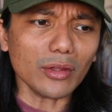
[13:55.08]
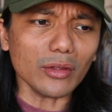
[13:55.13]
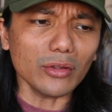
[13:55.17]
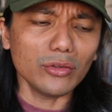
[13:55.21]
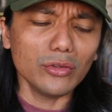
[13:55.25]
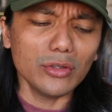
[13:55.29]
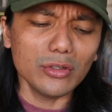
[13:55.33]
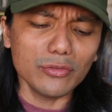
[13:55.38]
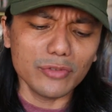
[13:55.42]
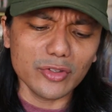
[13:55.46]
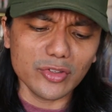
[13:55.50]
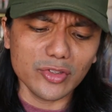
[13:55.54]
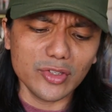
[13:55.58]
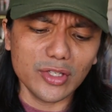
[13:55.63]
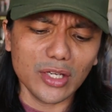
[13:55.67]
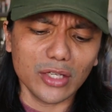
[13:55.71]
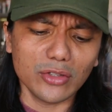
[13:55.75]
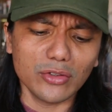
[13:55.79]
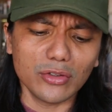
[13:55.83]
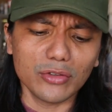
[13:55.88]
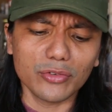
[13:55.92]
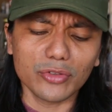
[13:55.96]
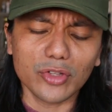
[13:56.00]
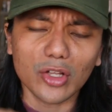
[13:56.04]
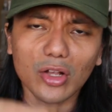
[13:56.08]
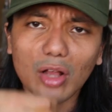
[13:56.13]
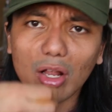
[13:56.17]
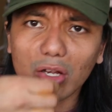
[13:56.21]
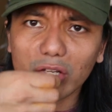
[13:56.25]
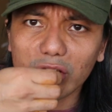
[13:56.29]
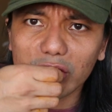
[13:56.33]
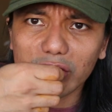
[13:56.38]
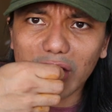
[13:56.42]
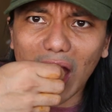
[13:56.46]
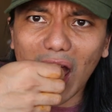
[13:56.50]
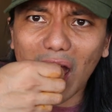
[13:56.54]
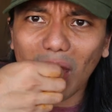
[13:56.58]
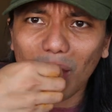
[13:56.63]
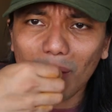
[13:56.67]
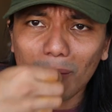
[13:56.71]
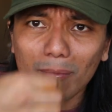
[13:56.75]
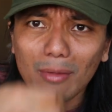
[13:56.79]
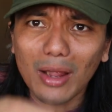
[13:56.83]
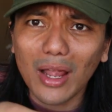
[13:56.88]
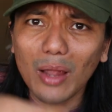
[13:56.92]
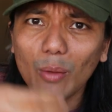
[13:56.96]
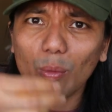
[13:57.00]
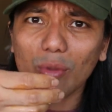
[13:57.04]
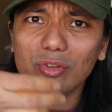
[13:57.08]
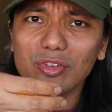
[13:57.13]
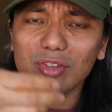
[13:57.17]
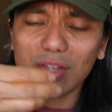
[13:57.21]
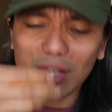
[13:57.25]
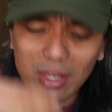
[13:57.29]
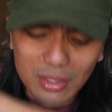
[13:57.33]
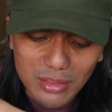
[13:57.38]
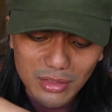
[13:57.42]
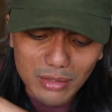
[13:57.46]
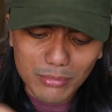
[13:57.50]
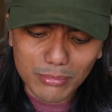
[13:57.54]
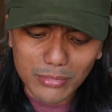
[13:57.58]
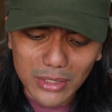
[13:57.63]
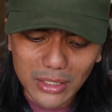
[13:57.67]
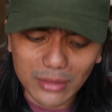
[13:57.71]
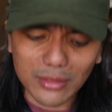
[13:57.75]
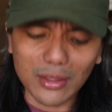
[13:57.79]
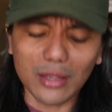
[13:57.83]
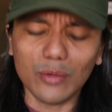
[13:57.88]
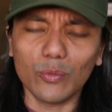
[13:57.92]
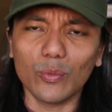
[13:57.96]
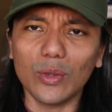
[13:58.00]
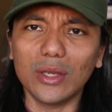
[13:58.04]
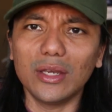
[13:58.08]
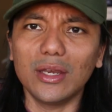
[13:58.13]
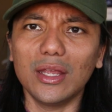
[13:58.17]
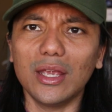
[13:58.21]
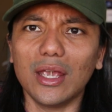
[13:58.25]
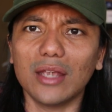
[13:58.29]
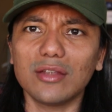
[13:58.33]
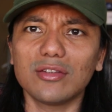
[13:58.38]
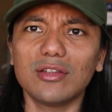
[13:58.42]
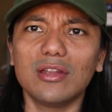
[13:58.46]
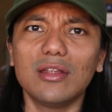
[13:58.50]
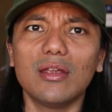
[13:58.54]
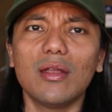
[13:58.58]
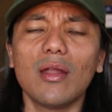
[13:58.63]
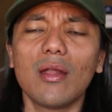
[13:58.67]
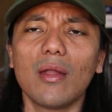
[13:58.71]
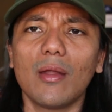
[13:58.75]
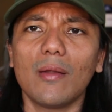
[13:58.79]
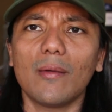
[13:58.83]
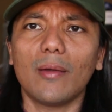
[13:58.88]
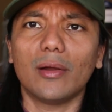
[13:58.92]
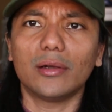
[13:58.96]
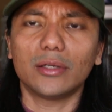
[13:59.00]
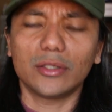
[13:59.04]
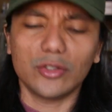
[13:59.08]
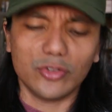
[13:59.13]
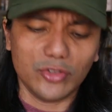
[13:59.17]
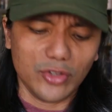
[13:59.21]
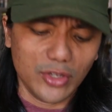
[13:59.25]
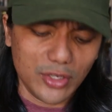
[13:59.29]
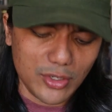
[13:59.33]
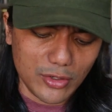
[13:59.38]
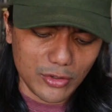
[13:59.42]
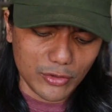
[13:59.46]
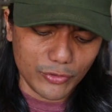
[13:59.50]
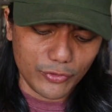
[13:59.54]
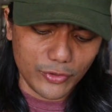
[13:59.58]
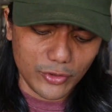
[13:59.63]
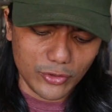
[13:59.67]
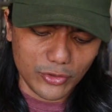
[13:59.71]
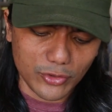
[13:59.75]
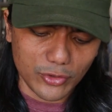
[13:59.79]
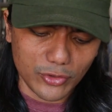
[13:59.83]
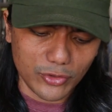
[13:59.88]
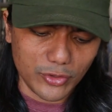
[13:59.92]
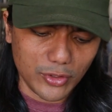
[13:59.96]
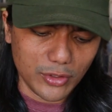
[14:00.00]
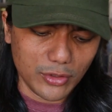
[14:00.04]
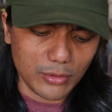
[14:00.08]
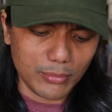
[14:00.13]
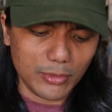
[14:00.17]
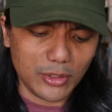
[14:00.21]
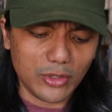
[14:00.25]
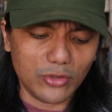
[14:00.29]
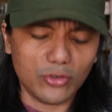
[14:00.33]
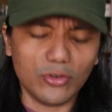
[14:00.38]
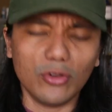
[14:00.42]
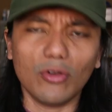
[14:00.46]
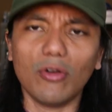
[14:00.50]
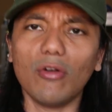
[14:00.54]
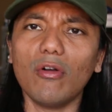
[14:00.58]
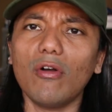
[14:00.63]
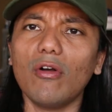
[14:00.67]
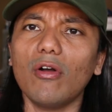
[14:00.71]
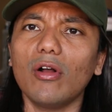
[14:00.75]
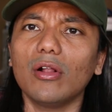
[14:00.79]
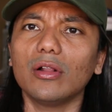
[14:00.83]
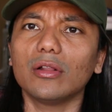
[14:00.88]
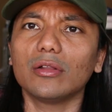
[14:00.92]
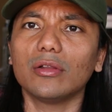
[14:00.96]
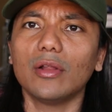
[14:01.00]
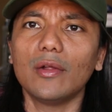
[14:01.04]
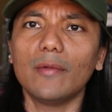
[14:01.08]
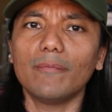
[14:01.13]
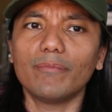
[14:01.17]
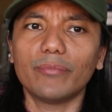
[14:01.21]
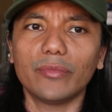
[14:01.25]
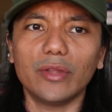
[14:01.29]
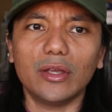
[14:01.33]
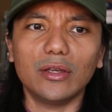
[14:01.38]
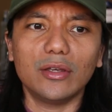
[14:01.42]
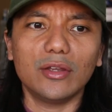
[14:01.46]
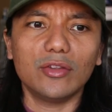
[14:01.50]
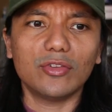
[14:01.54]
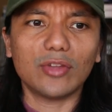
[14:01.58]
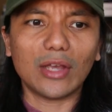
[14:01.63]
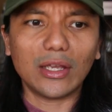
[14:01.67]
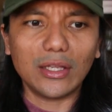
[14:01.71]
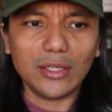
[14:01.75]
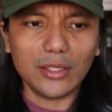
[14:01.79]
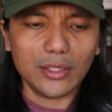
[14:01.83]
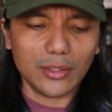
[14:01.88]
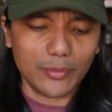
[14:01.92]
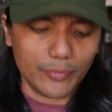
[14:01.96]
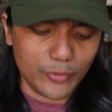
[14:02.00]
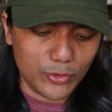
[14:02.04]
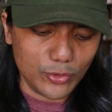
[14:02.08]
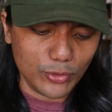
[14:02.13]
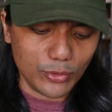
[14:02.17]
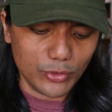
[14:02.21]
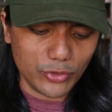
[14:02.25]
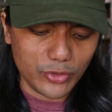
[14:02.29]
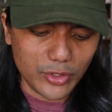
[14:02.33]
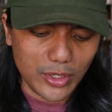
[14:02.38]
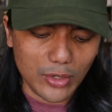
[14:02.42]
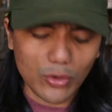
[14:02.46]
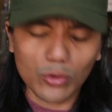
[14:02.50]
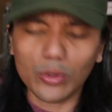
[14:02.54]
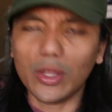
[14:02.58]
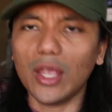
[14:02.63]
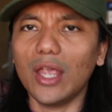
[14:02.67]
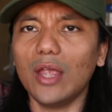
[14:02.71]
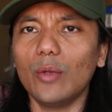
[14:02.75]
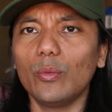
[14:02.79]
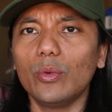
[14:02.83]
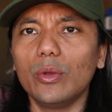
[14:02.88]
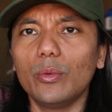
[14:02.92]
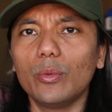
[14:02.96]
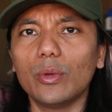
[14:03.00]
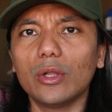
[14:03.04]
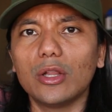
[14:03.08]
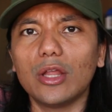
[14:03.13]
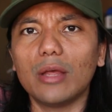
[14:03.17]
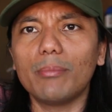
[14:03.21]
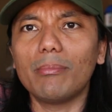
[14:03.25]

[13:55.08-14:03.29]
University and University Colleges Act. I was in the meeting when they actually, the senior officials in the ministry all then decided to say, okay, we will